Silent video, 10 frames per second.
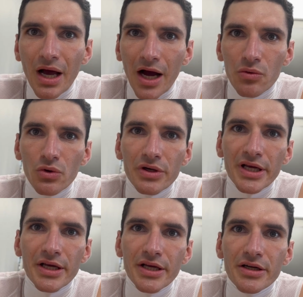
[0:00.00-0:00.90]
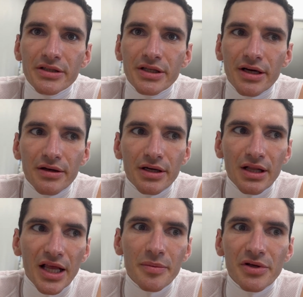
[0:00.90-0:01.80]
I wrote him here and
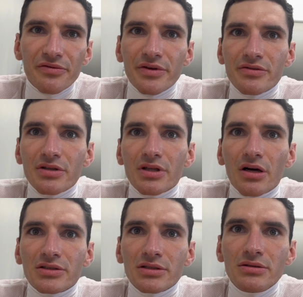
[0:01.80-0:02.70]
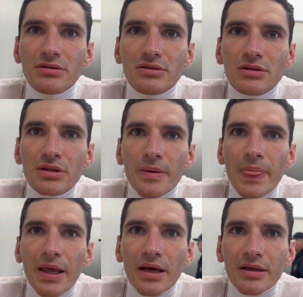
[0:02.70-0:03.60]
claiming 50,000
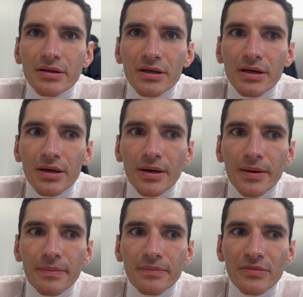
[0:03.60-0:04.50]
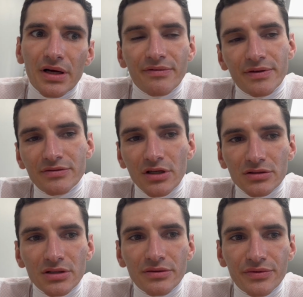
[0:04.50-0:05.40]
and
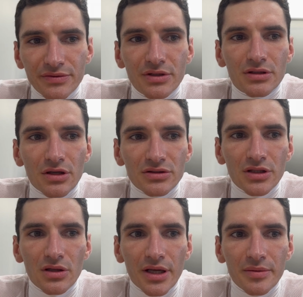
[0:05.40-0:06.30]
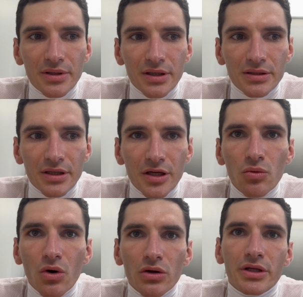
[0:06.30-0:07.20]
50,000 claiming, and he
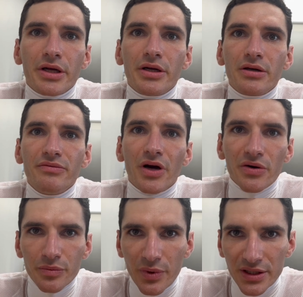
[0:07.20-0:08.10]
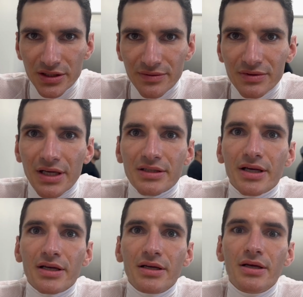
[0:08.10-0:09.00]
won here. Very impressive that day.